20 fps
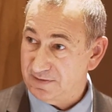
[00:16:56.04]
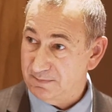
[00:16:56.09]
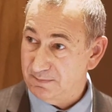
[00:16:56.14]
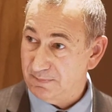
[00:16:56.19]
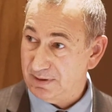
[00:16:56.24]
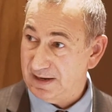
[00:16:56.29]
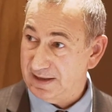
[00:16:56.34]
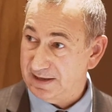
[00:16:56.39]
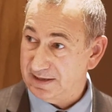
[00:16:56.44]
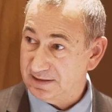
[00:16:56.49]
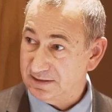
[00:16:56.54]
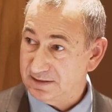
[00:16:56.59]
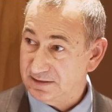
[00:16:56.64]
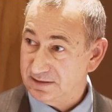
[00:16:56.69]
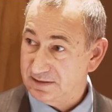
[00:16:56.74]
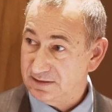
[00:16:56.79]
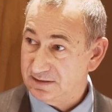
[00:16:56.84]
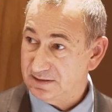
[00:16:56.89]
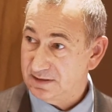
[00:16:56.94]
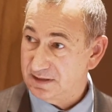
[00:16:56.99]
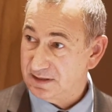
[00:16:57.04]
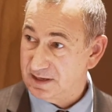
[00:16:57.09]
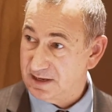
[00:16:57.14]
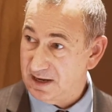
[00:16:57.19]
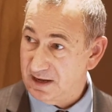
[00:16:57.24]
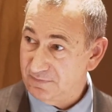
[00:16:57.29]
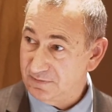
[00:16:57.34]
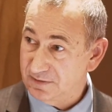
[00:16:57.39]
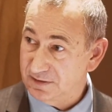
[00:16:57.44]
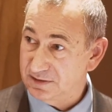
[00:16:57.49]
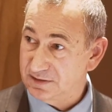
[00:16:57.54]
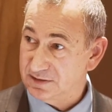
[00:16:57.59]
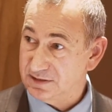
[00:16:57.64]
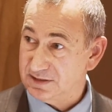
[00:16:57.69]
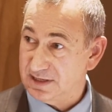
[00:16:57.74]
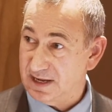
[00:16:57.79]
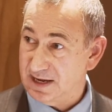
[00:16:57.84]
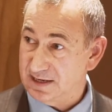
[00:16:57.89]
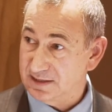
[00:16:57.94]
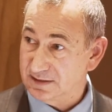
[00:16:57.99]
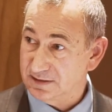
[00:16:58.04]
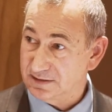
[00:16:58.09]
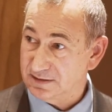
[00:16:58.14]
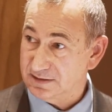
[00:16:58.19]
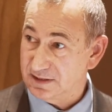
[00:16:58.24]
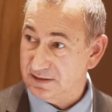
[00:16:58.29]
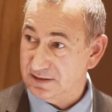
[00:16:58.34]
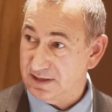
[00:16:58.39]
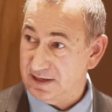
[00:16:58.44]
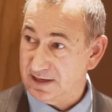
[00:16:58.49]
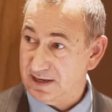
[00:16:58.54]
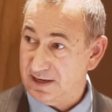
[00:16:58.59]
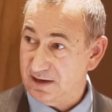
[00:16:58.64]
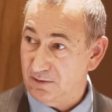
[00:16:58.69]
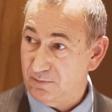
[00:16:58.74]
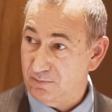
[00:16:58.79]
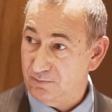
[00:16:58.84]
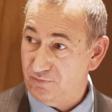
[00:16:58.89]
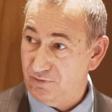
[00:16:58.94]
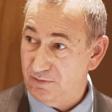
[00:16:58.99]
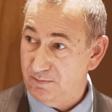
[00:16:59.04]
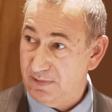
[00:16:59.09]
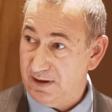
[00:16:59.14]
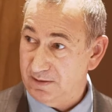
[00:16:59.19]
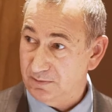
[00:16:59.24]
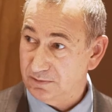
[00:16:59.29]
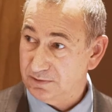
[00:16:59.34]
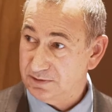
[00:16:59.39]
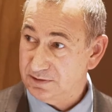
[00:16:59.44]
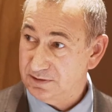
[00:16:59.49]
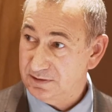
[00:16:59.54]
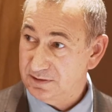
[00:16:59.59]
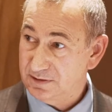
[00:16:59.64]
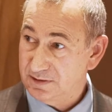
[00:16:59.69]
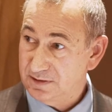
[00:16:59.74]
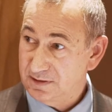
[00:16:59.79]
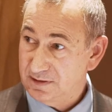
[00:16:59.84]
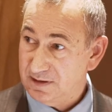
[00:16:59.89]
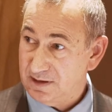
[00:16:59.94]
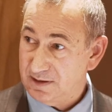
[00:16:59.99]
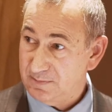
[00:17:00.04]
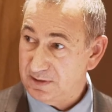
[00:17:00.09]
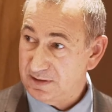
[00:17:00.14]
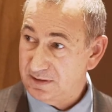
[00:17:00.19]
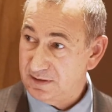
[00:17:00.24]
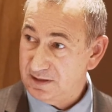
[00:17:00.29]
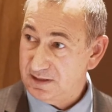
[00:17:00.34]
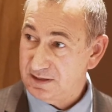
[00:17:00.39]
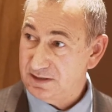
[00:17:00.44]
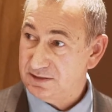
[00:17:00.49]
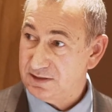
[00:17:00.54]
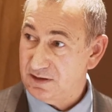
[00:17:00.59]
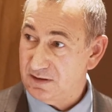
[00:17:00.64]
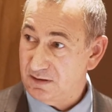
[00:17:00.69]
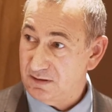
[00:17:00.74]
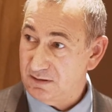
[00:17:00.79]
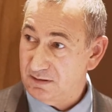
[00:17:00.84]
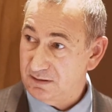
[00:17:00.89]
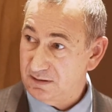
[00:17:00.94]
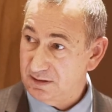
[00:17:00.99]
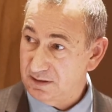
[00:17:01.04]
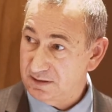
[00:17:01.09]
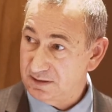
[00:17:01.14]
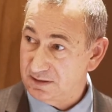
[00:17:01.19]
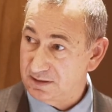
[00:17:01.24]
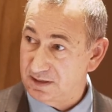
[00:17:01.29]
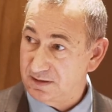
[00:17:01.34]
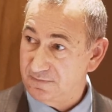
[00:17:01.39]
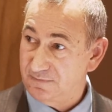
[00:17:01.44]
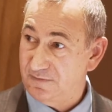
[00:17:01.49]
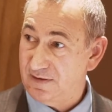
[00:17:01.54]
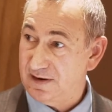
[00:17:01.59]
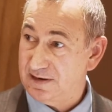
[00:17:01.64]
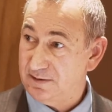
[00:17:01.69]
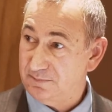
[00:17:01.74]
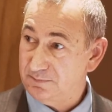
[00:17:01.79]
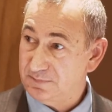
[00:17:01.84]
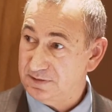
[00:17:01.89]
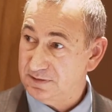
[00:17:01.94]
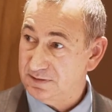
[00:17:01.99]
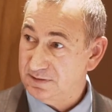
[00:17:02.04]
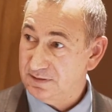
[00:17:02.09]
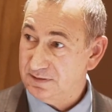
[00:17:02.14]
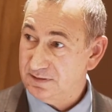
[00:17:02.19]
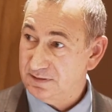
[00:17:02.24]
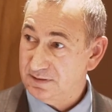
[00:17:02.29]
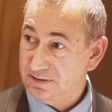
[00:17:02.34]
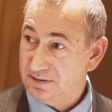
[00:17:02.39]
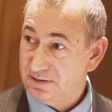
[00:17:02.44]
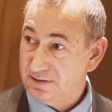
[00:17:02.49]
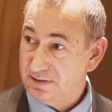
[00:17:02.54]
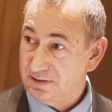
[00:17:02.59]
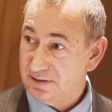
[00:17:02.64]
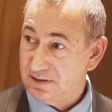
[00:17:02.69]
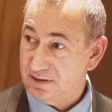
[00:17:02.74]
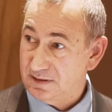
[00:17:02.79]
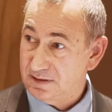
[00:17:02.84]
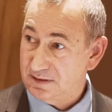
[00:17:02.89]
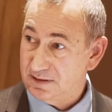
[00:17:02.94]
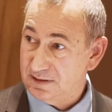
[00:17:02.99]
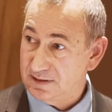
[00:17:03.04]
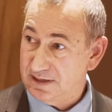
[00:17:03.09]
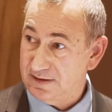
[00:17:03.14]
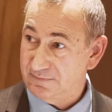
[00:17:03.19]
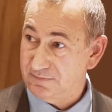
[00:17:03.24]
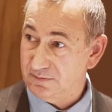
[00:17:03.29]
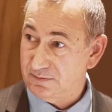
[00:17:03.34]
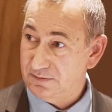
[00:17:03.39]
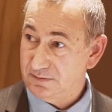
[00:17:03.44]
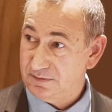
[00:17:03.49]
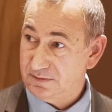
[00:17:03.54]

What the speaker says: in place, the governance standards that they help promote. I mean, these are developed level